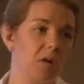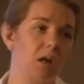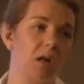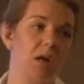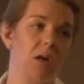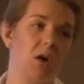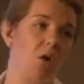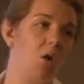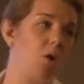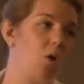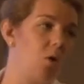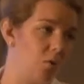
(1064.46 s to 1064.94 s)
you're
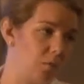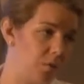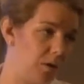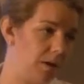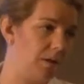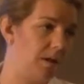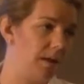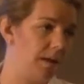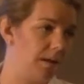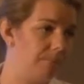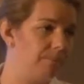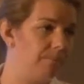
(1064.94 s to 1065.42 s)
going to go home
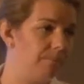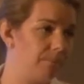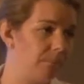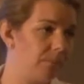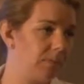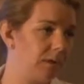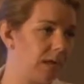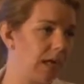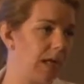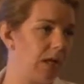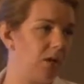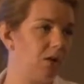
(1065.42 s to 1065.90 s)
with it.
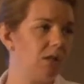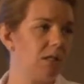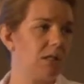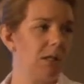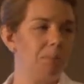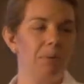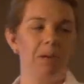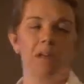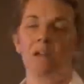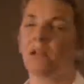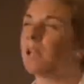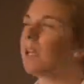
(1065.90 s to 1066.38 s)
Okay?
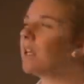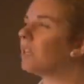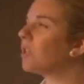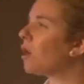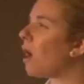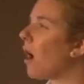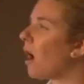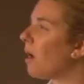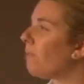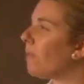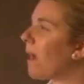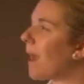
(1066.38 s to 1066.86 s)
Typically it's
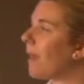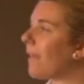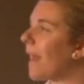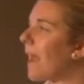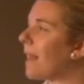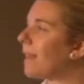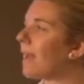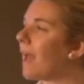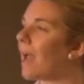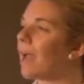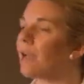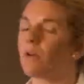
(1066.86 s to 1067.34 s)
gone by
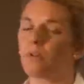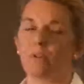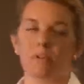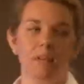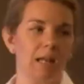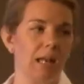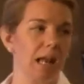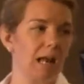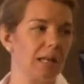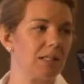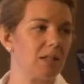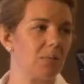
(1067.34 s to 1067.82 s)
that night or the
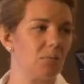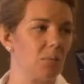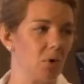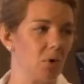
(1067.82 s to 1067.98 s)
next